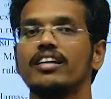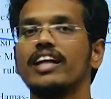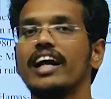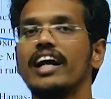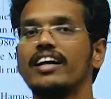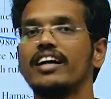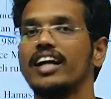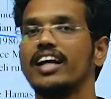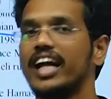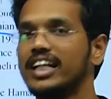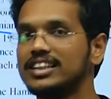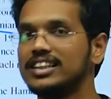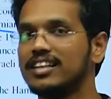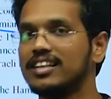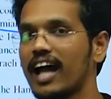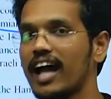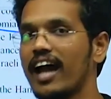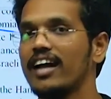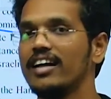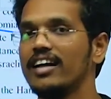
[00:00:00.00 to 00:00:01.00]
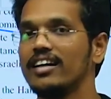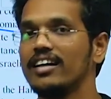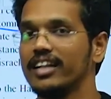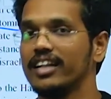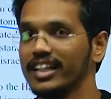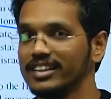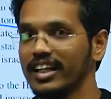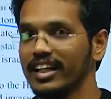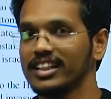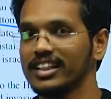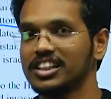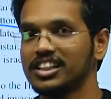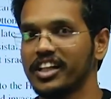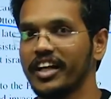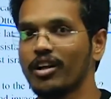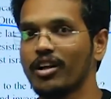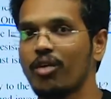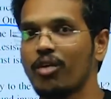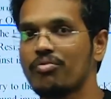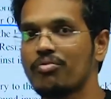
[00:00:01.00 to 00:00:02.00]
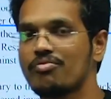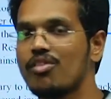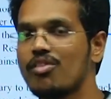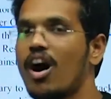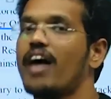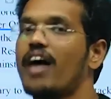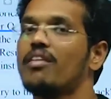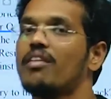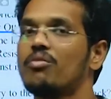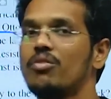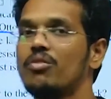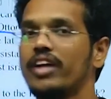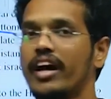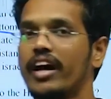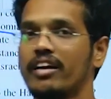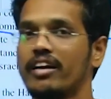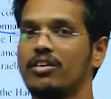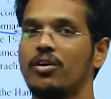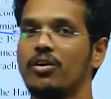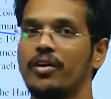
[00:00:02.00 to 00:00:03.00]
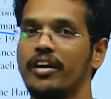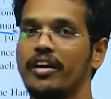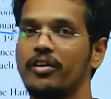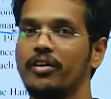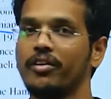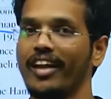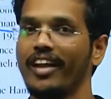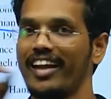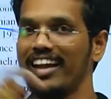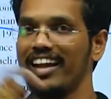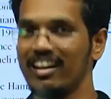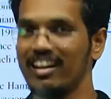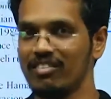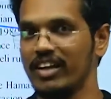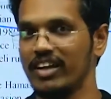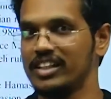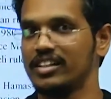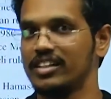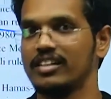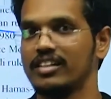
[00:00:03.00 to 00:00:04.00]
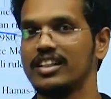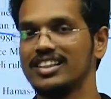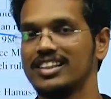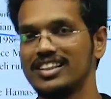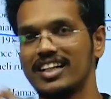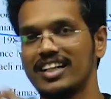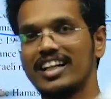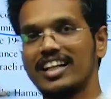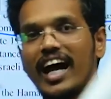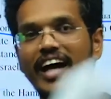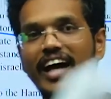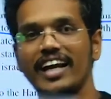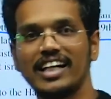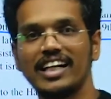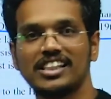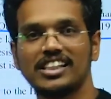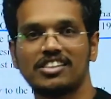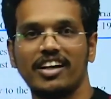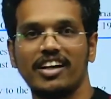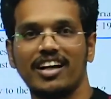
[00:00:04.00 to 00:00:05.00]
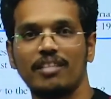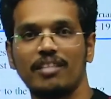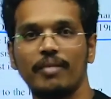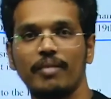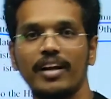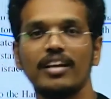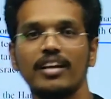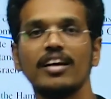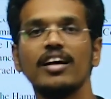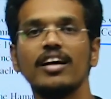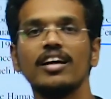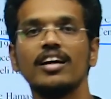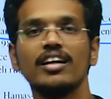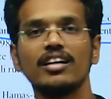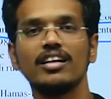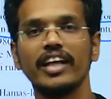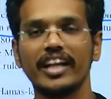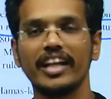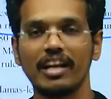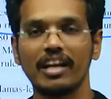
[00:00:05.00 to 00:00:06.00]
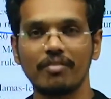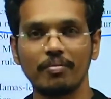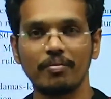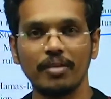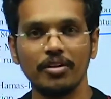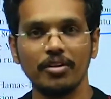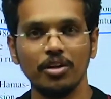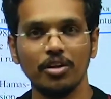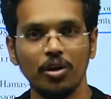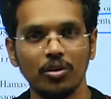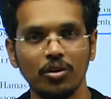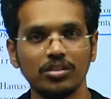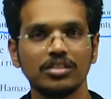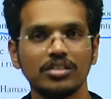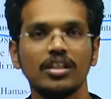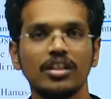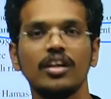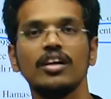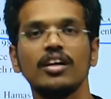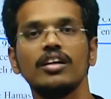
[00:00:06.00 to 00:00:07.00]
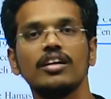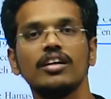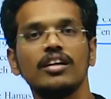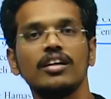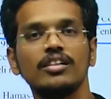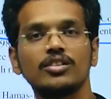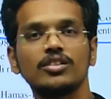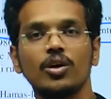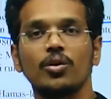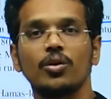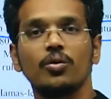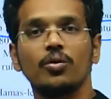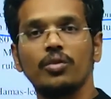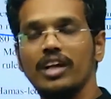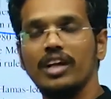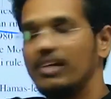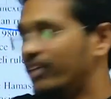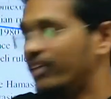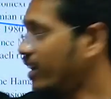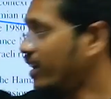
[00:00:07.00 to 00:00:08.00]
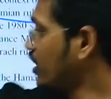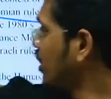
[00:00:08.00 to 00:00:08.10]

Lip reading: that Israel is in a state of war. We are going to an invasion. This is a direct statement taken from the news. So even